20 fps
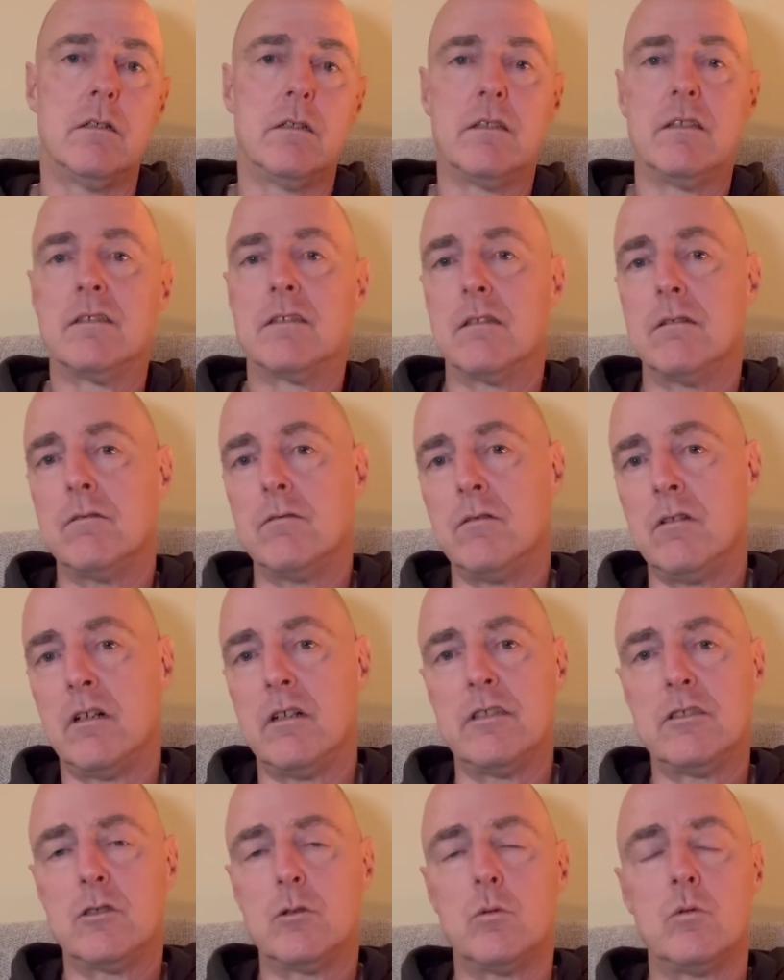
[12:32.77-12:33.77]
sort of
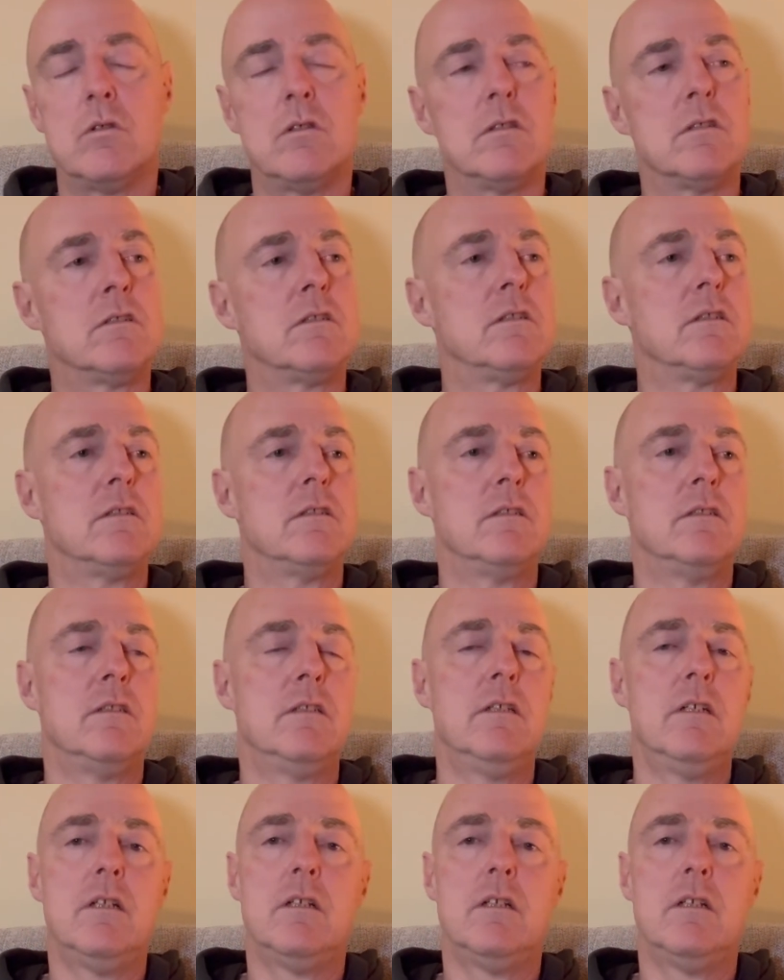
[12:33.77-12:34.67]
Nigel Watson,